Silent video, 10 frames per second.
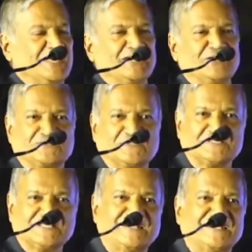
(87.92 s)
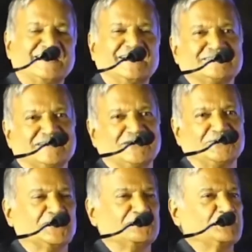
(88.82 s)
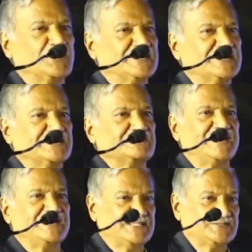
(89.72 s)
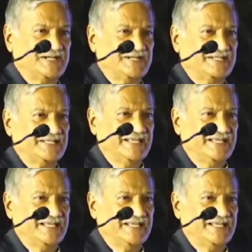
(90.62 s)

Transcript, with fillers: He also started an institute of political management